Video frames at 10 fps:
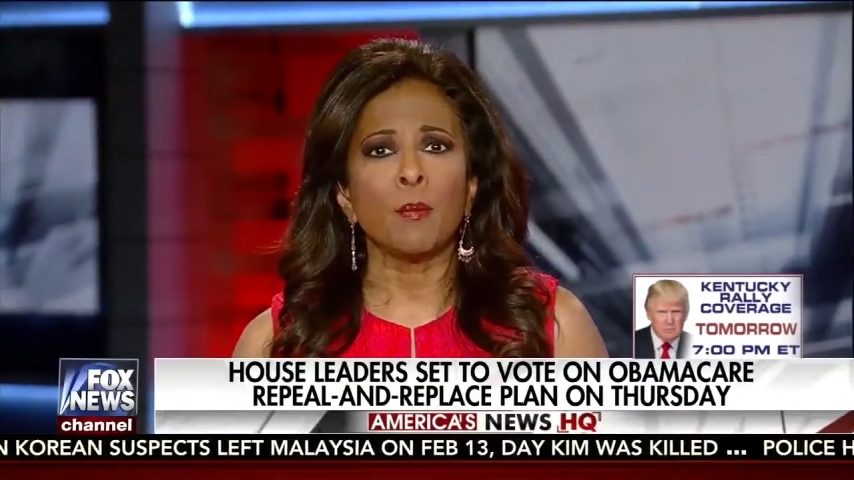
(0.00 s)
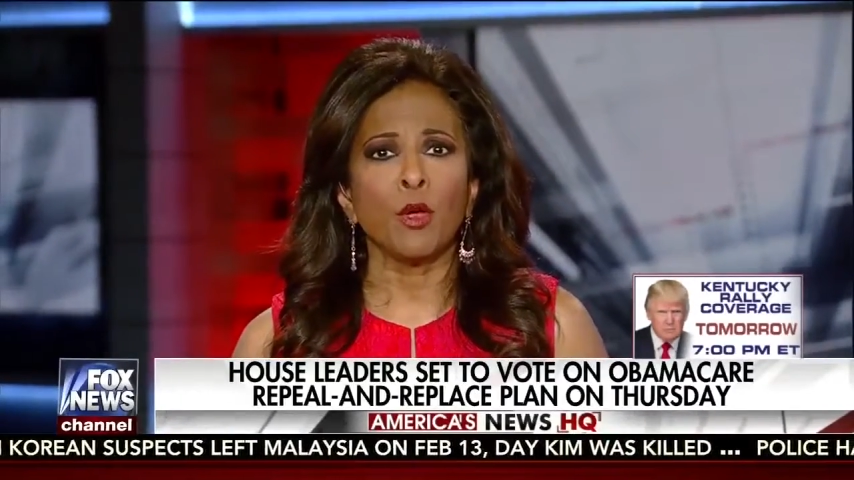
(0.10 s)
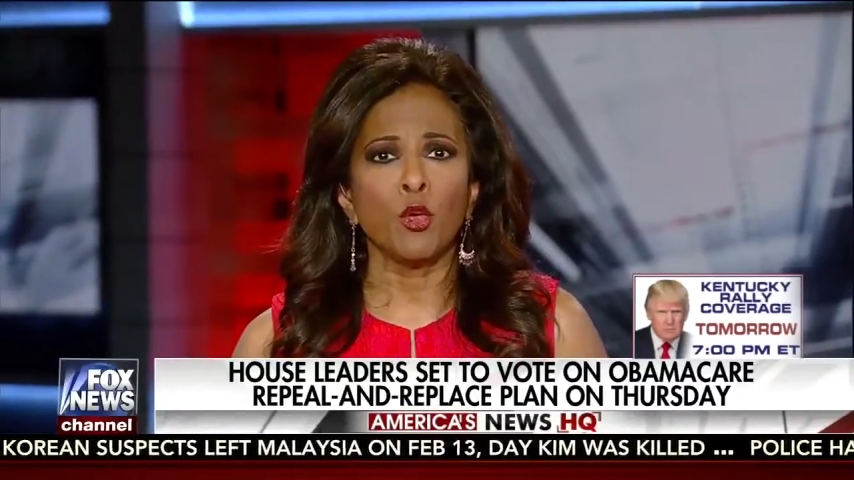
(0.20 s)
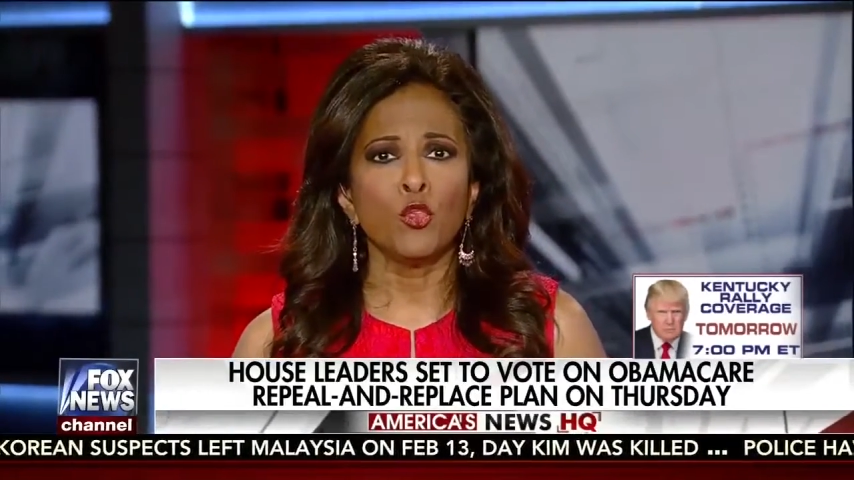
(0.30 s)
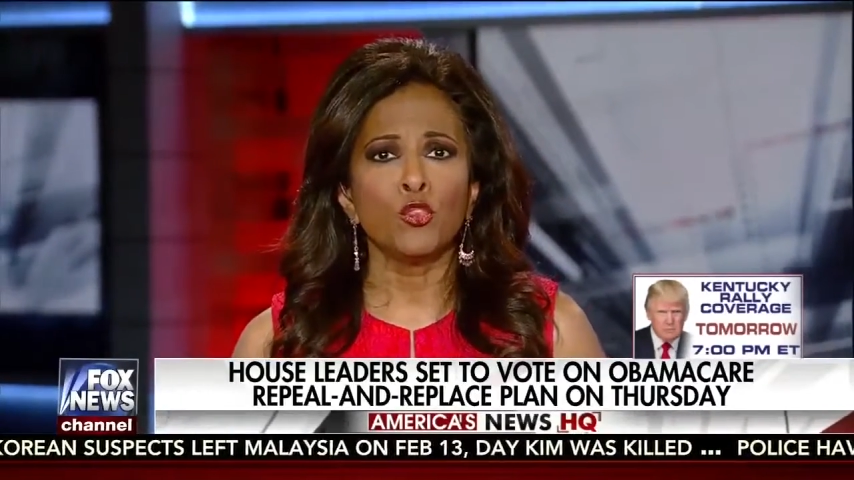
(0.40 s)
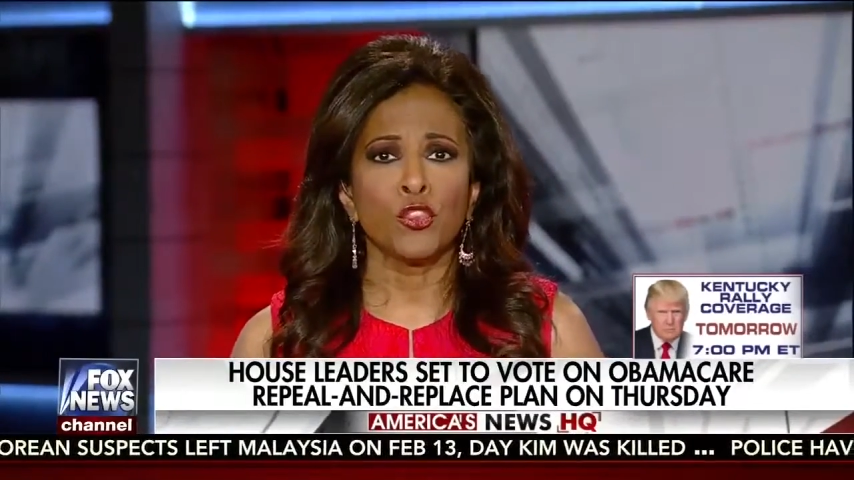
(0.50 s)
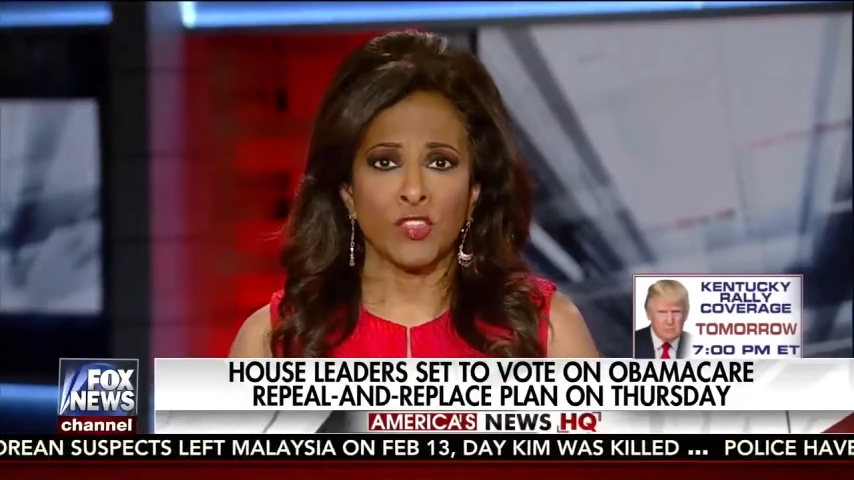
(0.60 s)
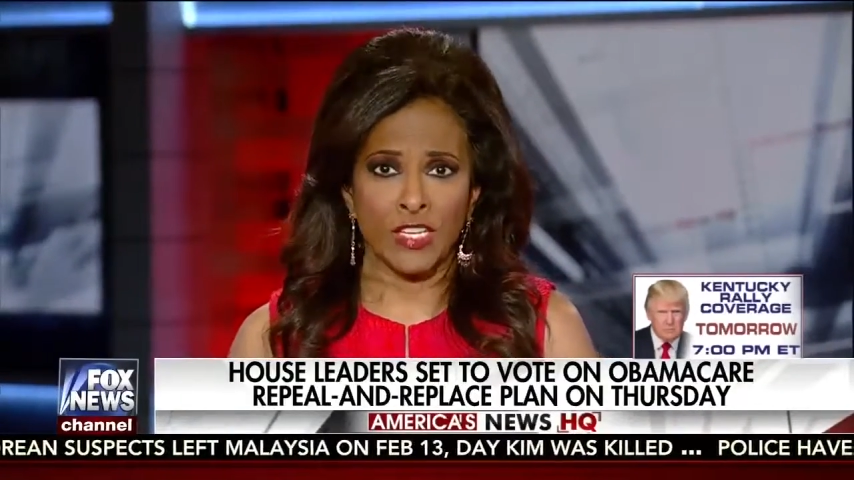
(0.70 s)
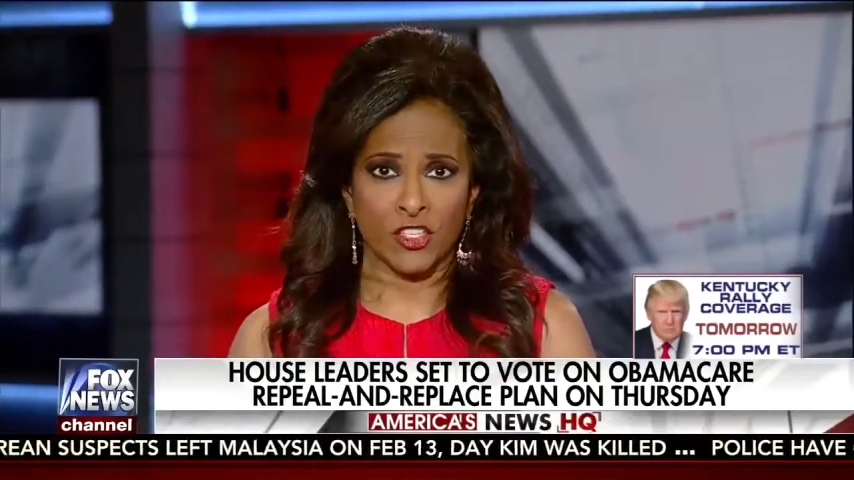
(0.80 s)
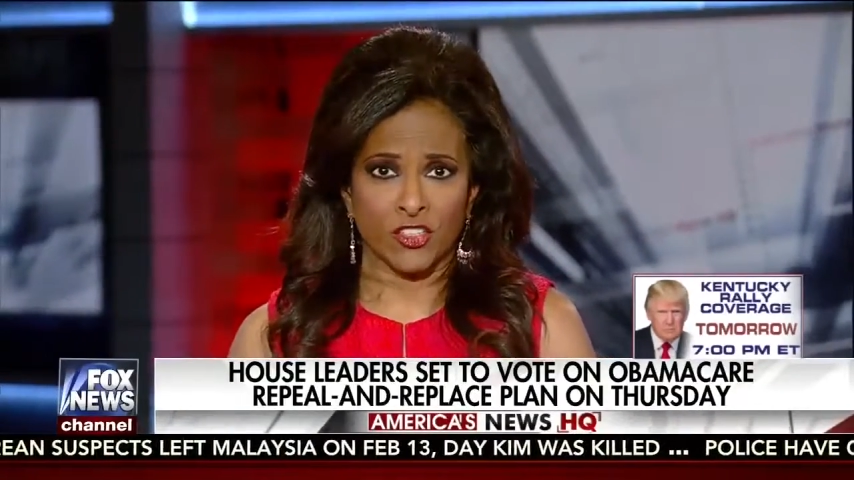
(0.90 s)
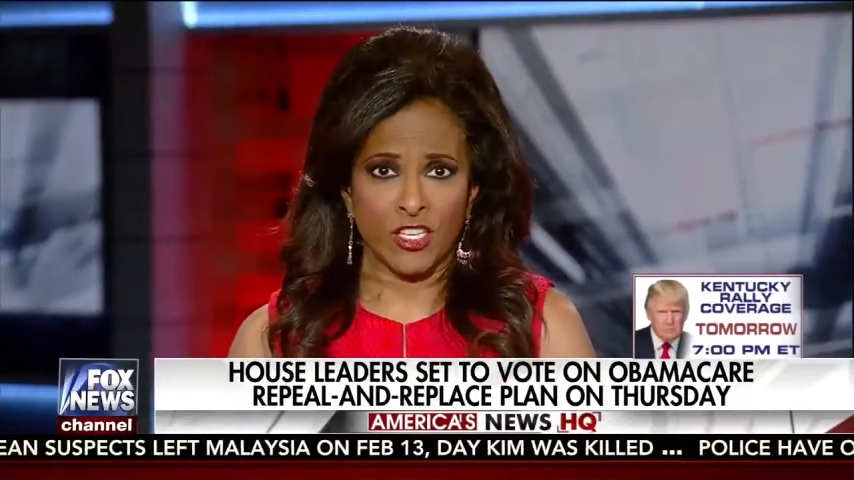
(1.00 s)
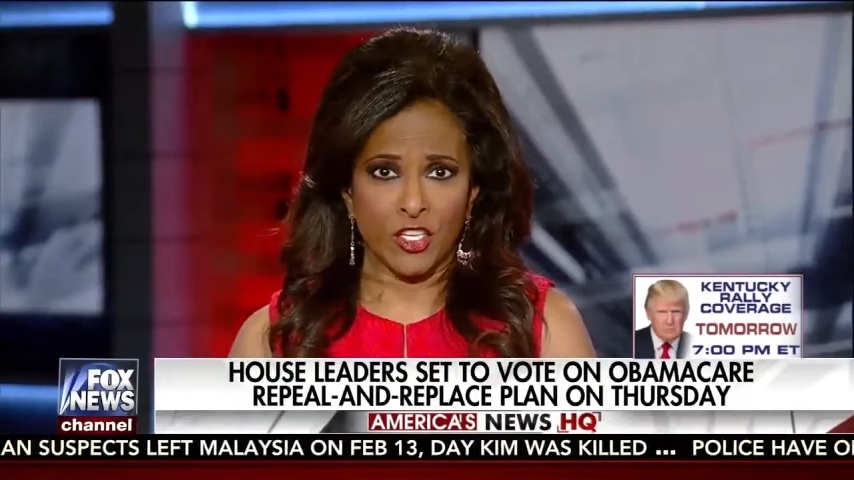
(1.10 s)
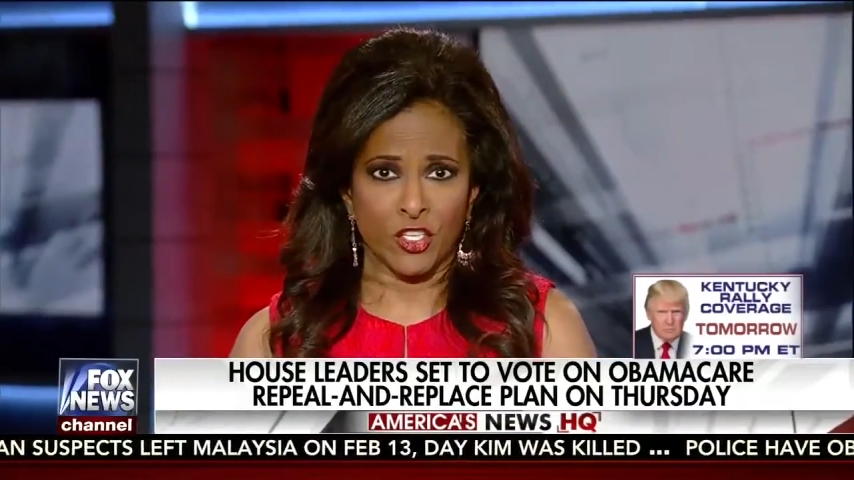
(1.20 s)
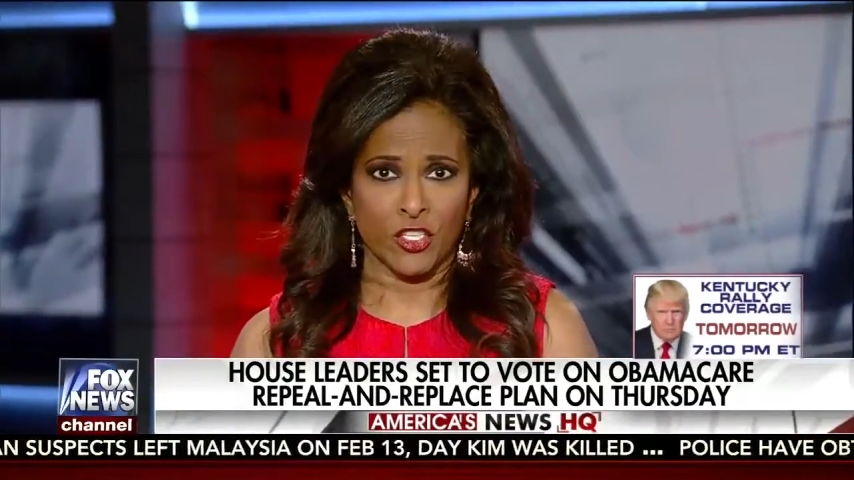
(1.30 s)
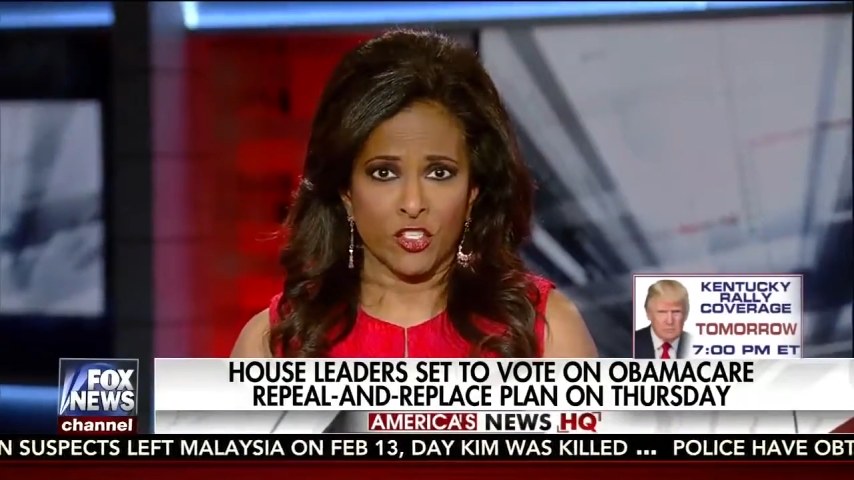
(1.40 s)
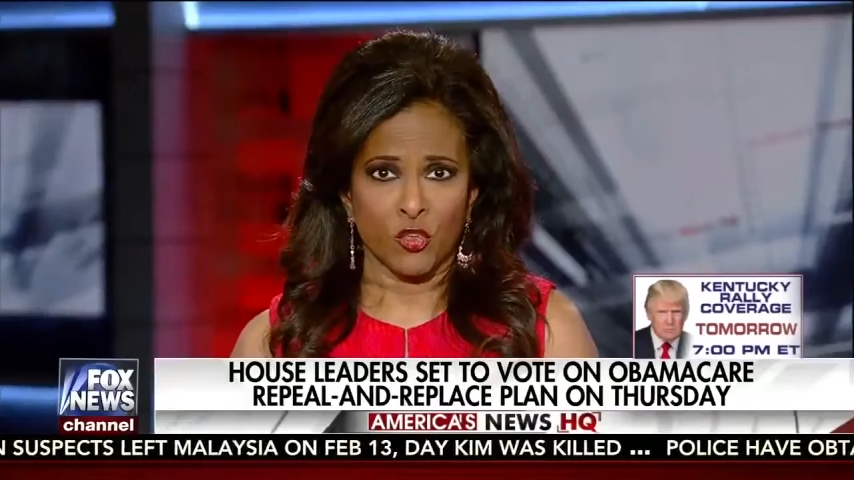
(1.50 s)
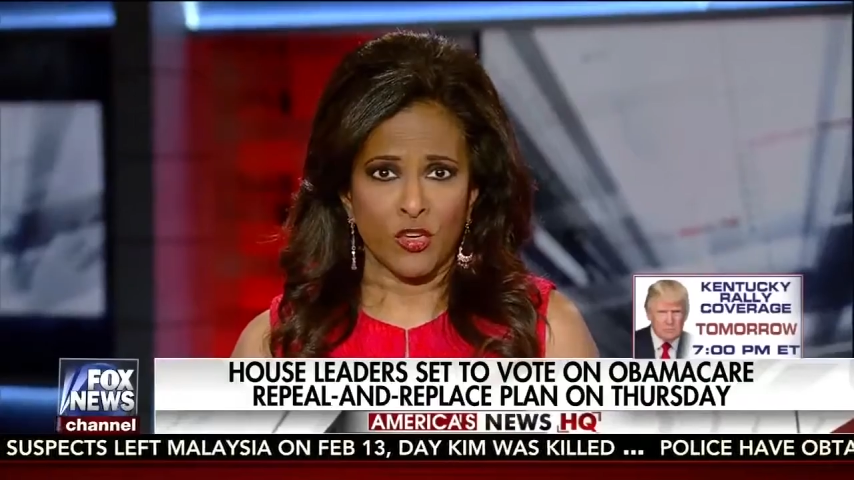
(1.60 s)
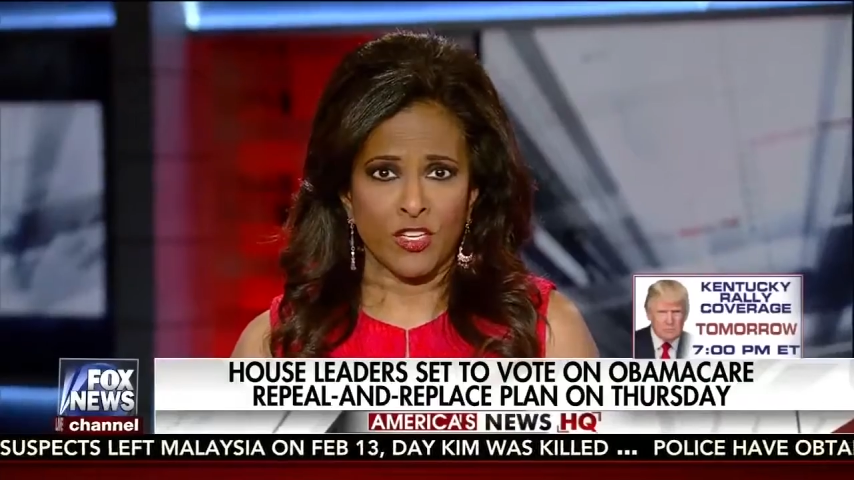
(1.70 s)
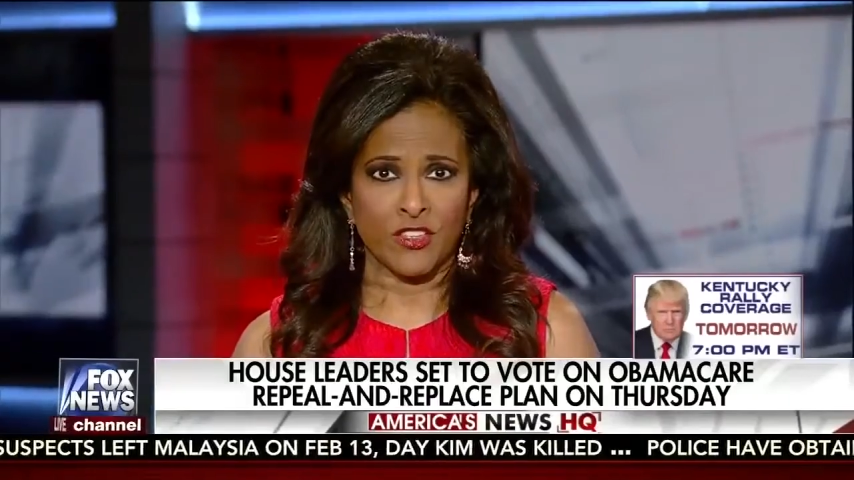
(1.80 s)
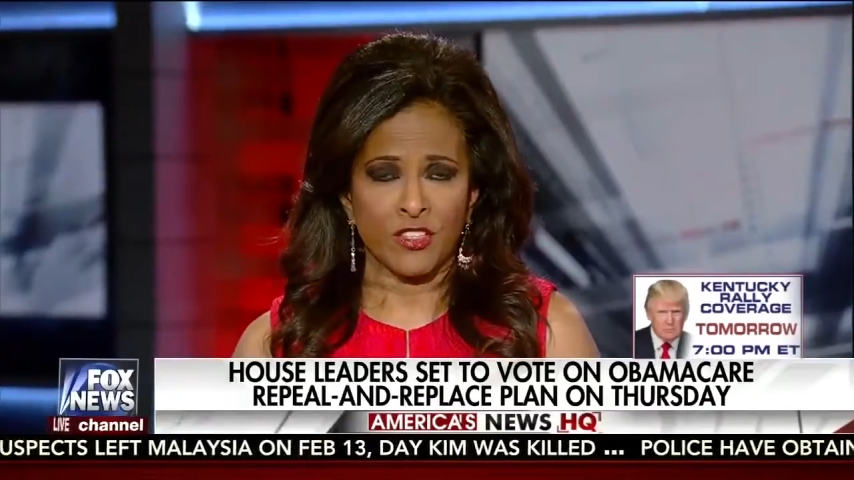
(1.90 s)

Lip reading: opposed to the legislation. Joining us